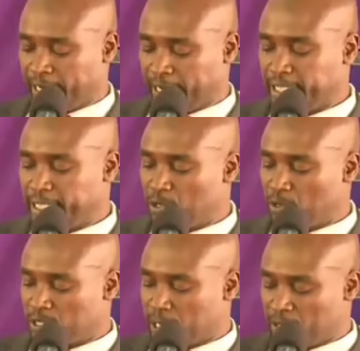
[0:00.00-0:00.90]
Finally,
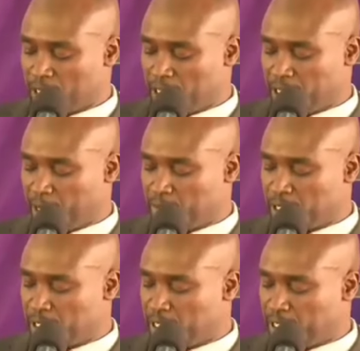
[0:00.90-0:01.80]
because I'm seeing the
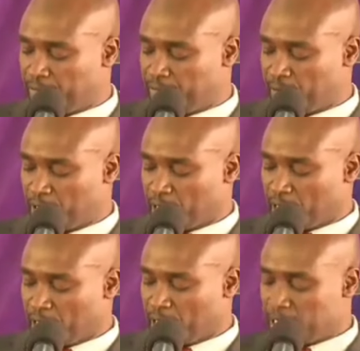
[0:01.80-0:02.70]
MC,
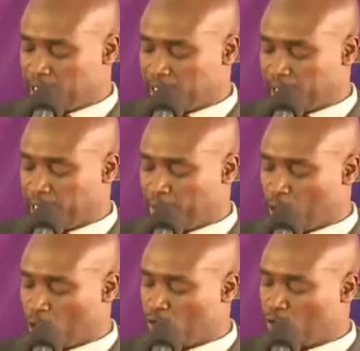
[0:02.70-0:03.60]
is saying
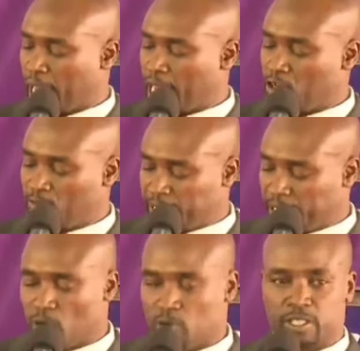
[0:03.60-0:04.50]
because we land over
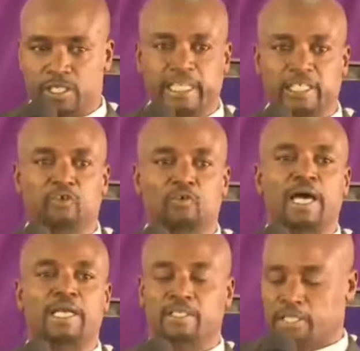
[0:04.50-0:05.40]
the notes, there is no
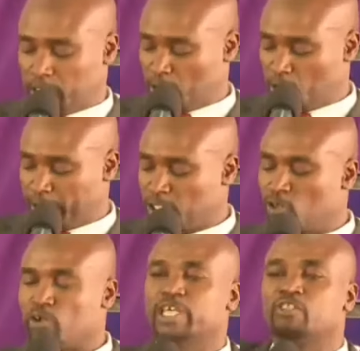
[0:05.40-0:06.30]

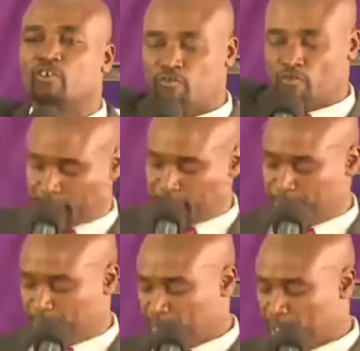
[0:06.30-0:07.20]
need of
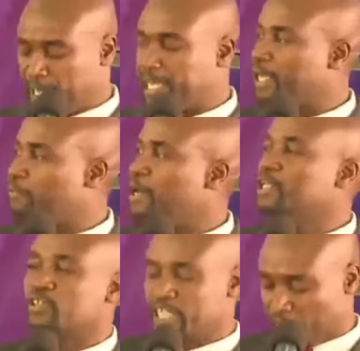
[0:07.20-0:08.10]

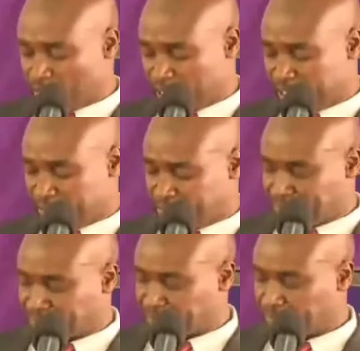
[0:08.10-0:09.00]
mentioning everything.